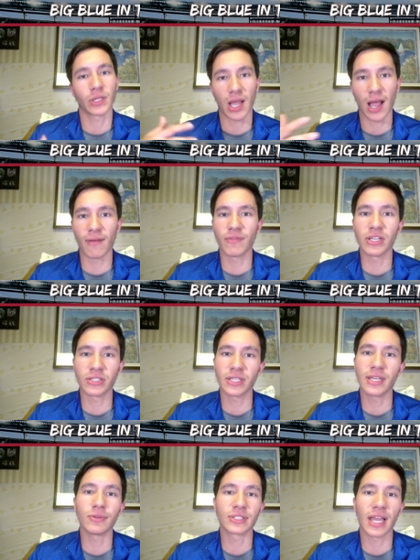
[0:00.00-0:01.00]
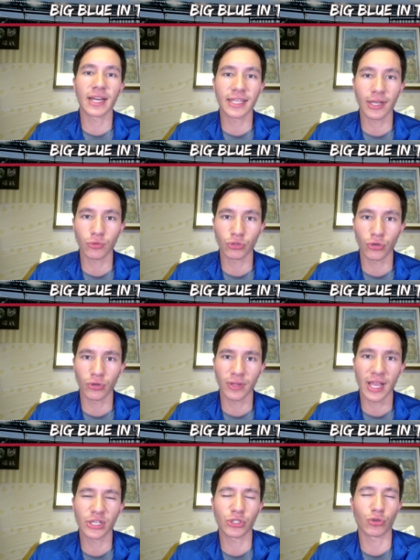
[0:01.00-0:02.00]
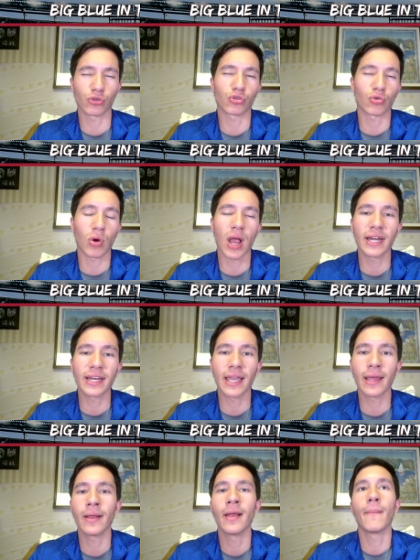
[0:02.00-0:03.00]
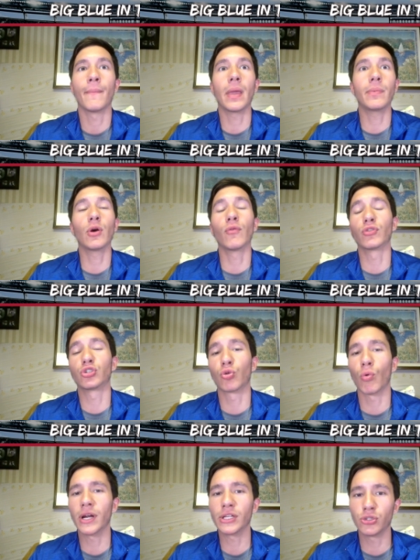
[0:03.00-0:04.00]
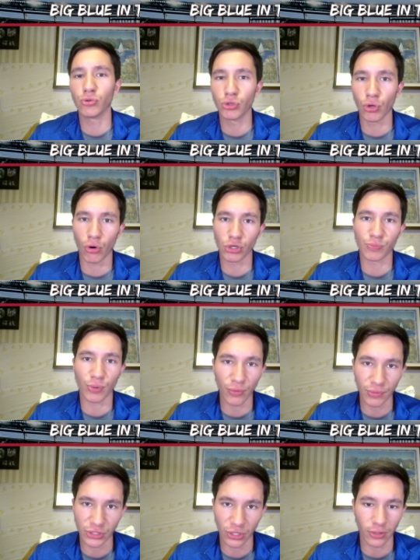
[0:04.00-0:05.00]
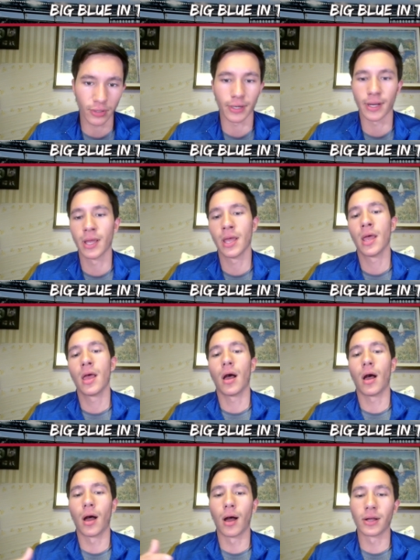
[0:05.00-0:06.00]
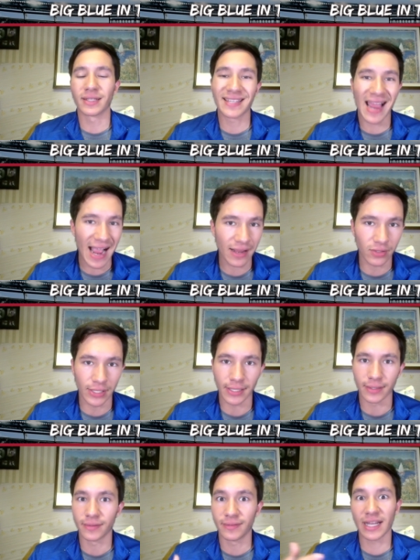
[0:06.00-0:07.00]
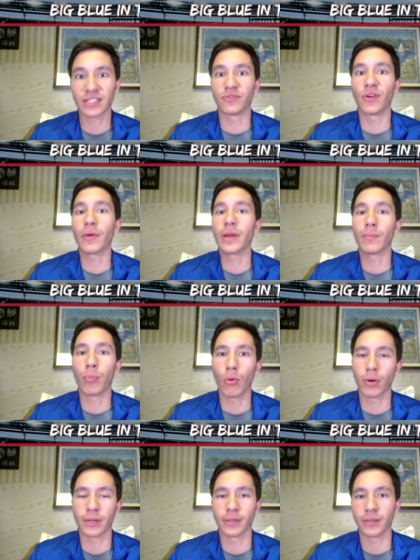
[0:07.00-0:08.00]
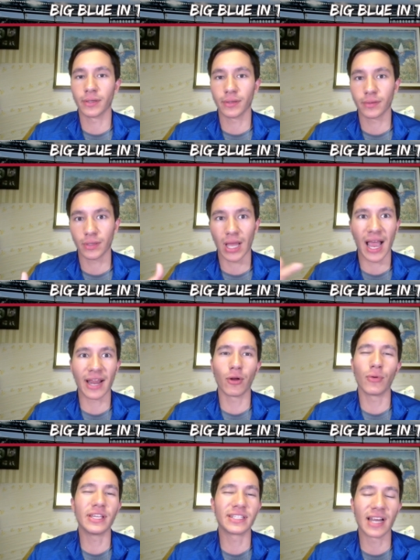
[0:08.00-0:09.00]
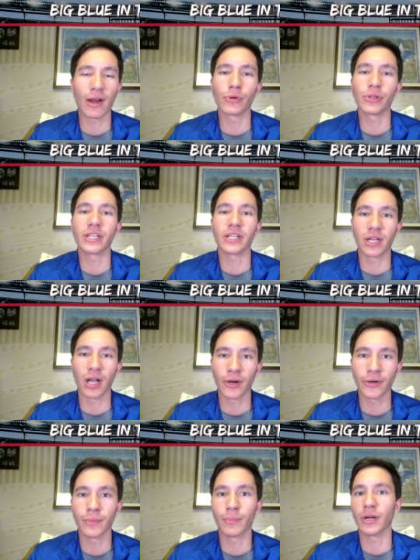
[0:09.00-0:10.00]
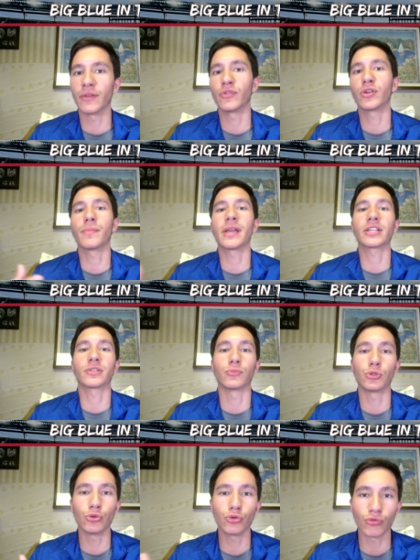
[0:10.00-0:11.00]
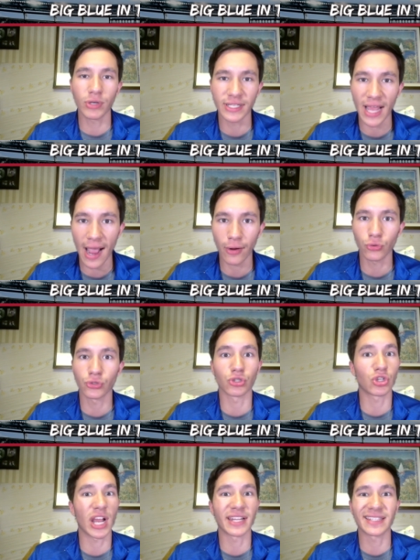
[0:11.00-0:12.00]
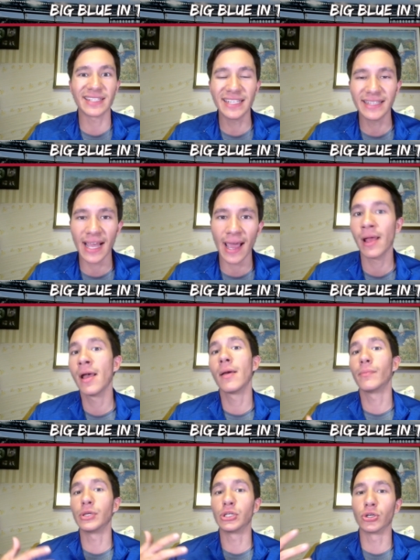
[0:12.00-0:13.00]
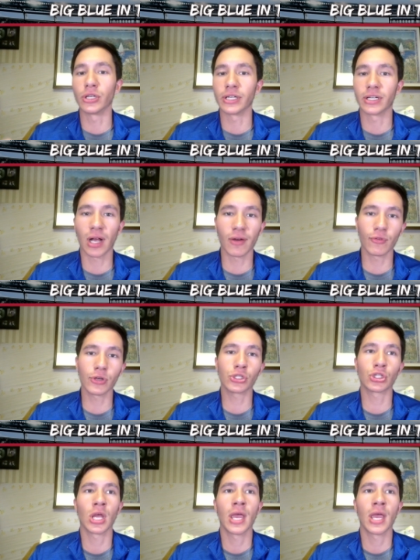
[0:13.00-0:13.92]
obviously he was the head kick returner last year. Try to get maybe over 22 yards per return. Tackling, that's very important. I know he's not really a gunner, but if you can make some shoestring tackles, the Giants need that. Be good in coverage.